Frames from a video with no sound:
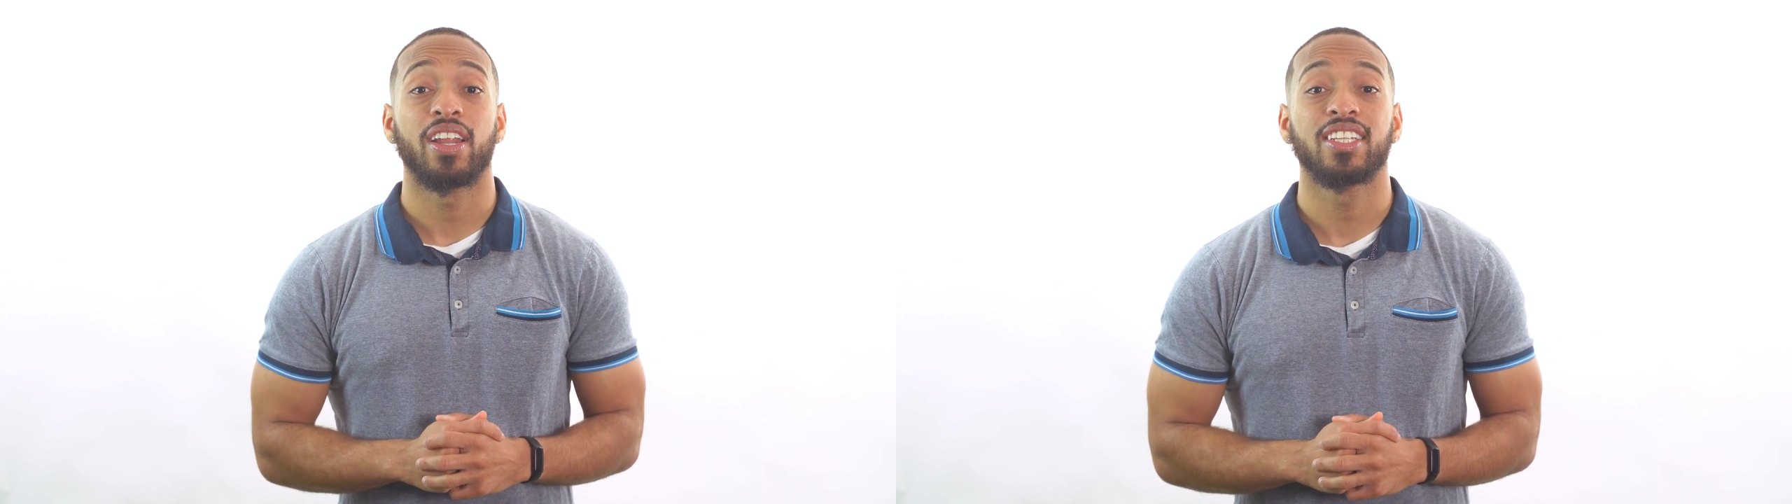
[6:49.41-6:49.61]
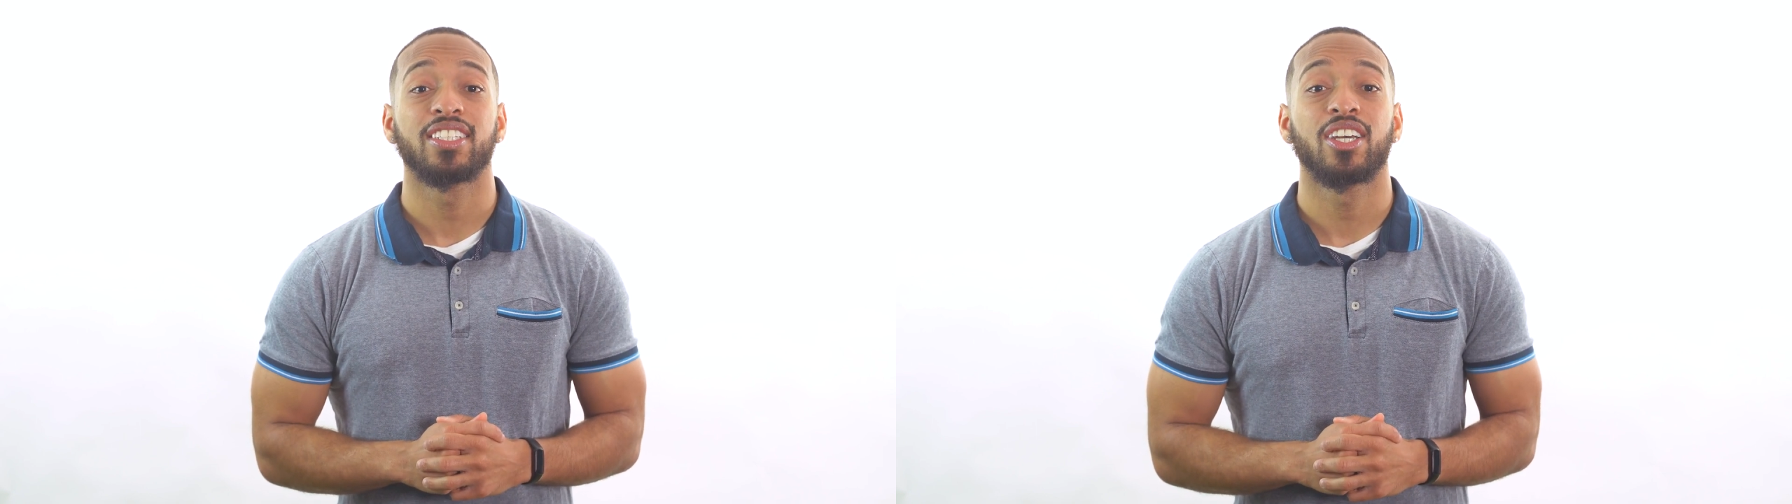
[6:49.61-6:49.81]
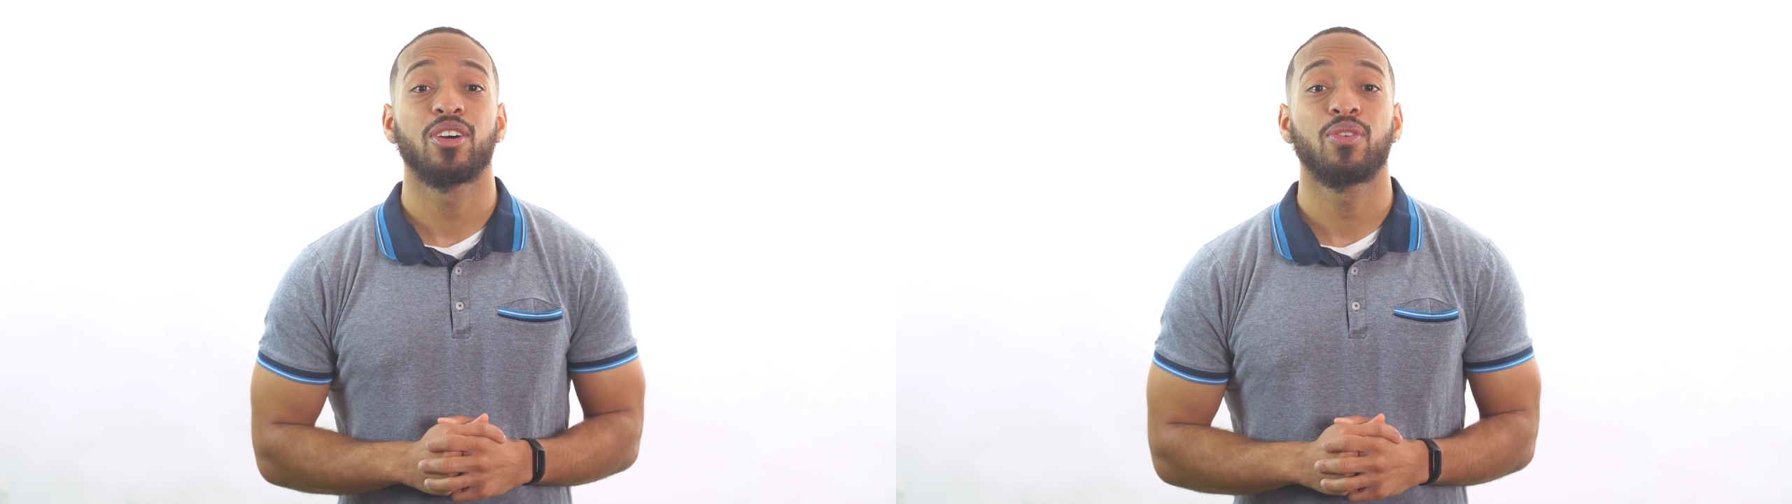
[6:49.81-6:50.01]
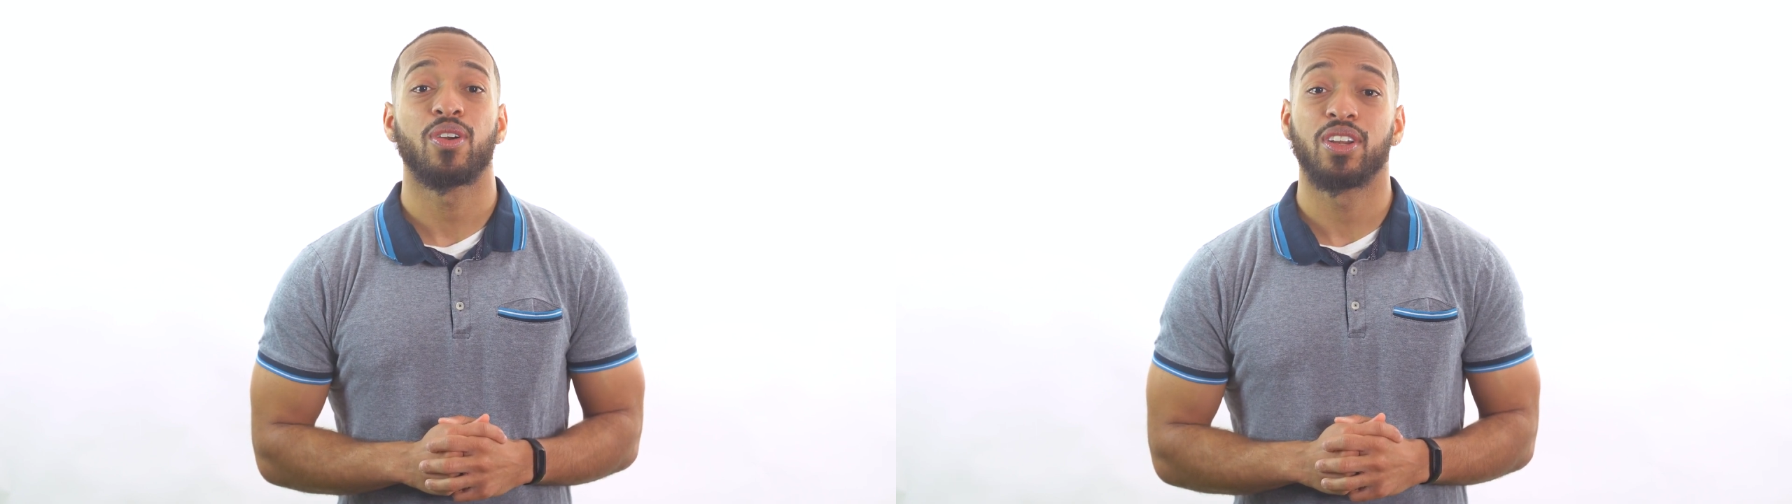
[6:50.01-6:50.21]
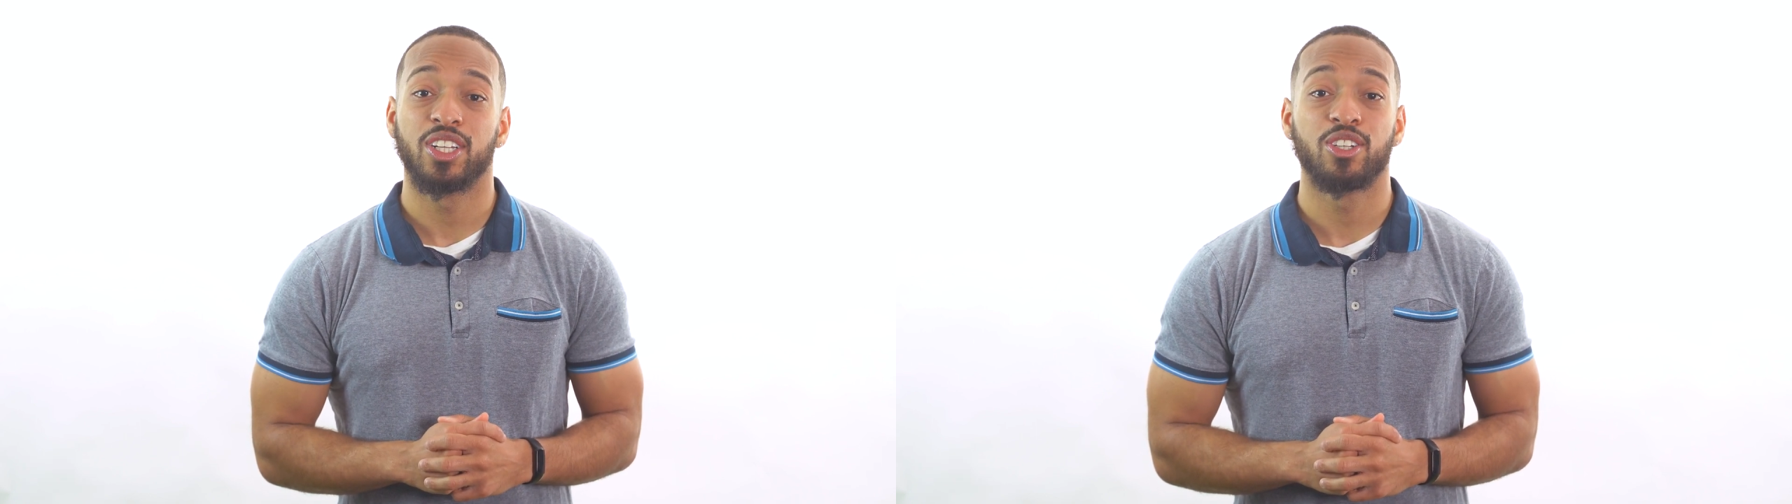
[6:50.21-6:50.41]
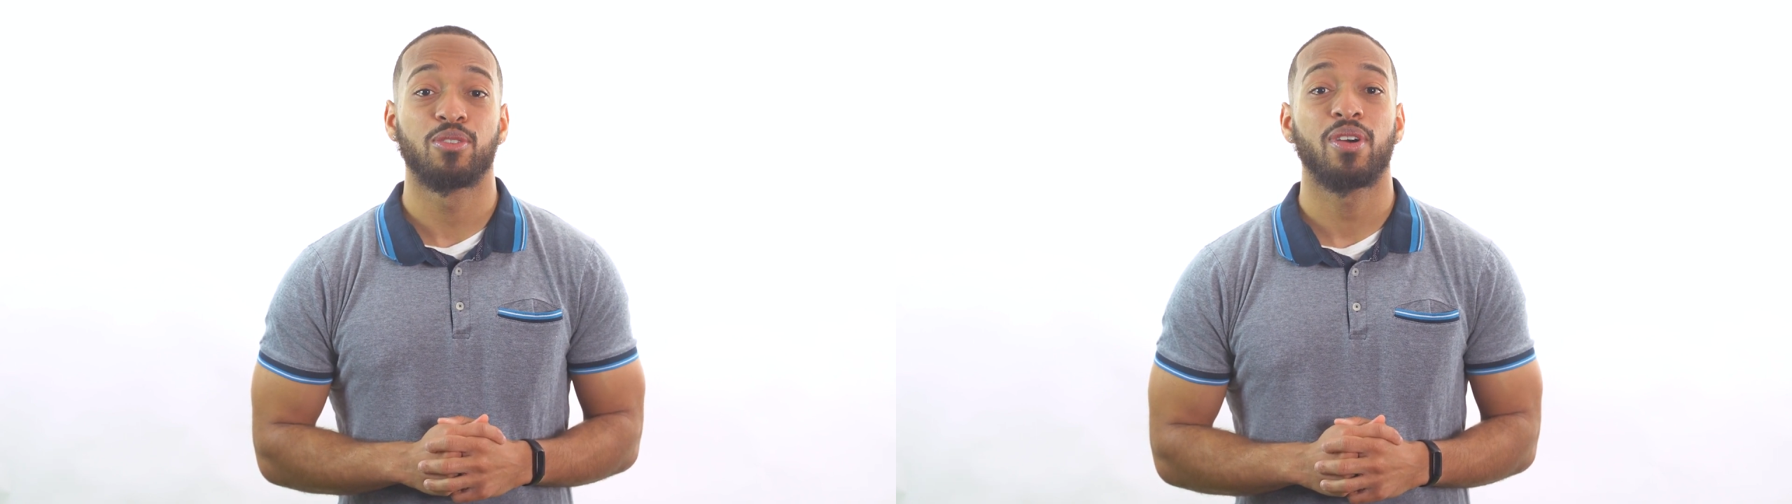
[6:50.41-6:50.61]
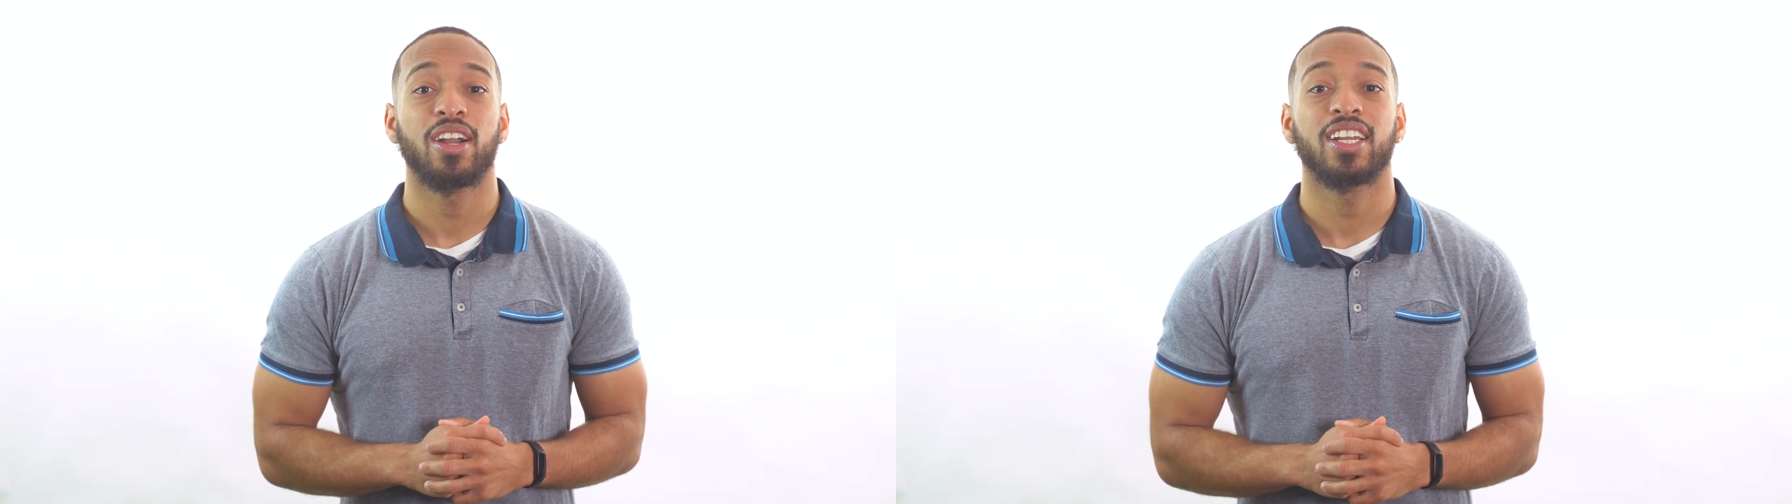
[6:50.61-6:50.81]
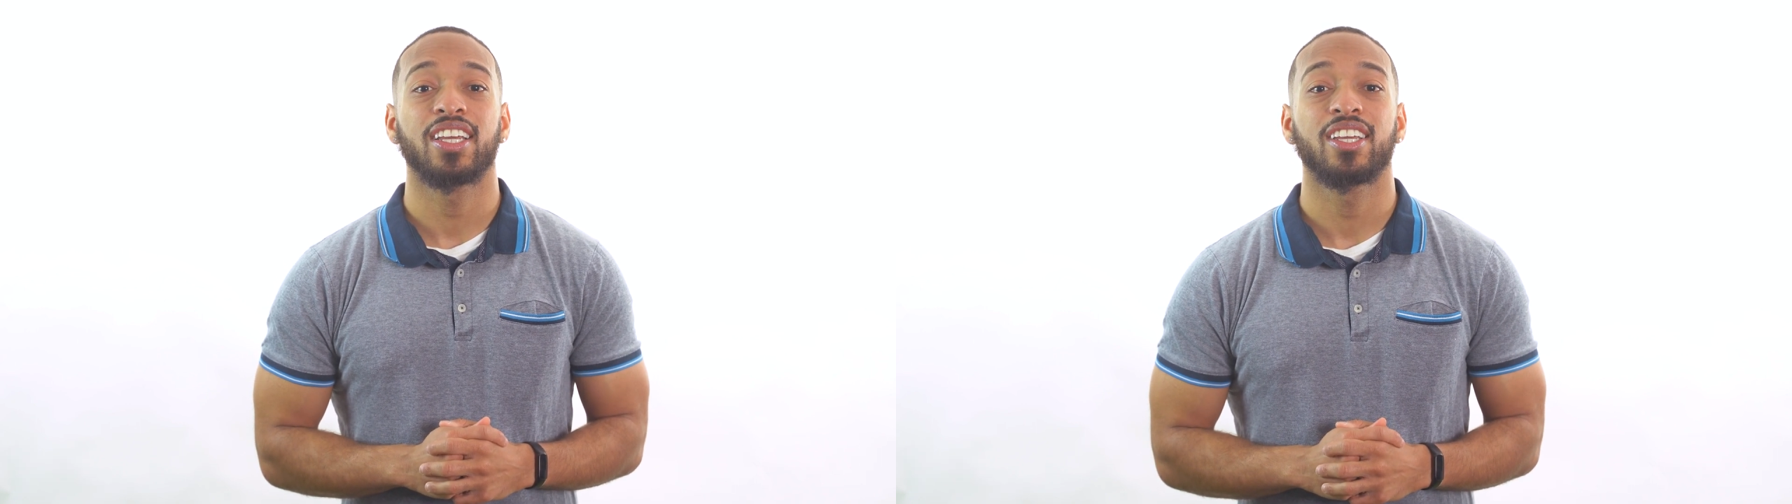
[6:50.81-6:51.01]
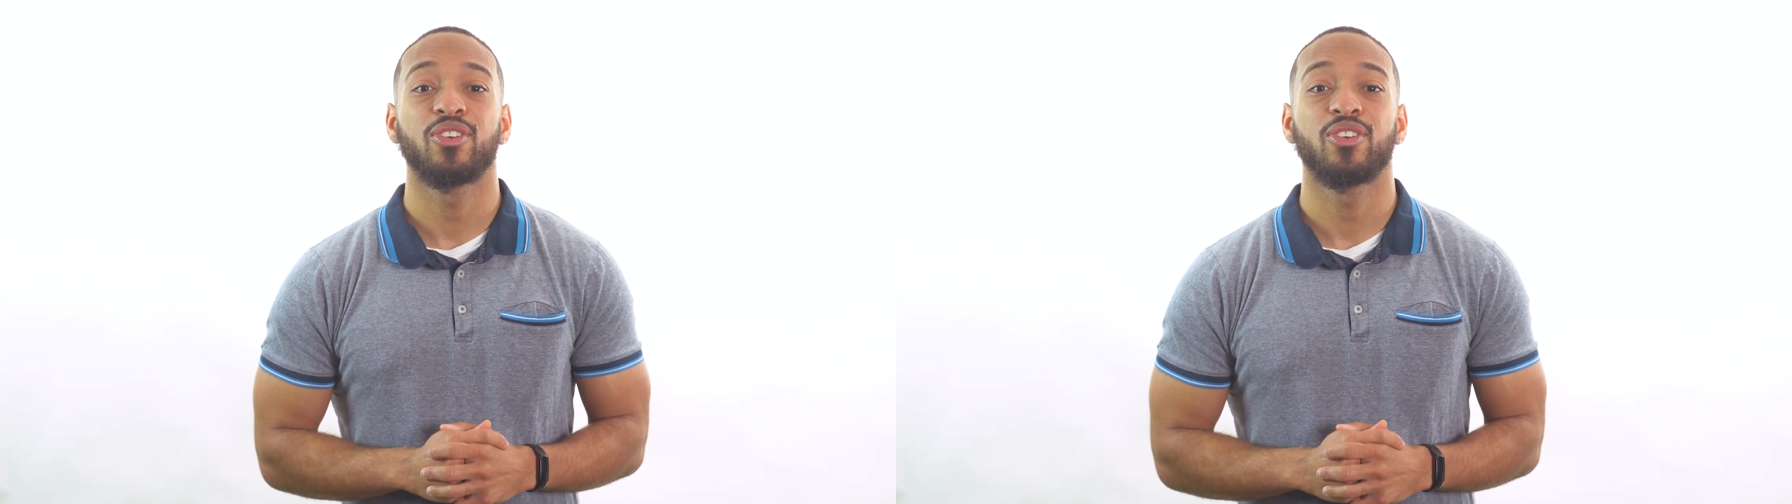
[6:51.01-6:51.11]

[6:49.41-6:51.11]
SEO or digital marketing,